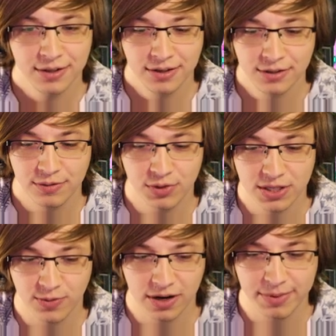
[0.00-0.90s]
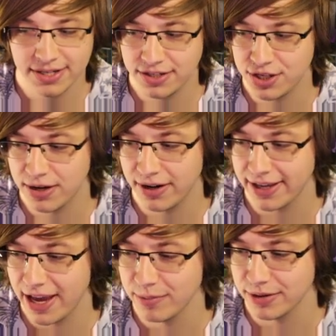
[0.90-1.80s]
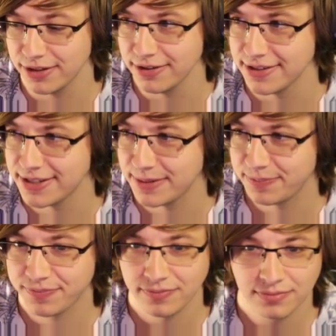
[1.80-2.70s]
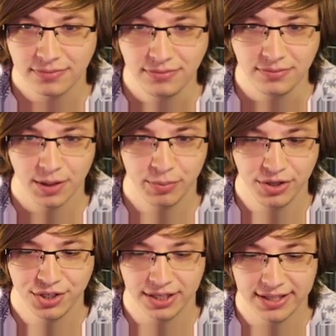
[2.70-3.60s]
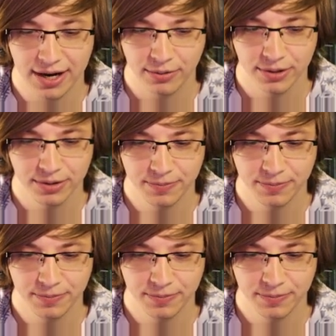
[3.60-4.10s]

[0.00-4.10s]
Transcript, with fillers: So if you guys want to be degenerate gamblers, appreciate that route.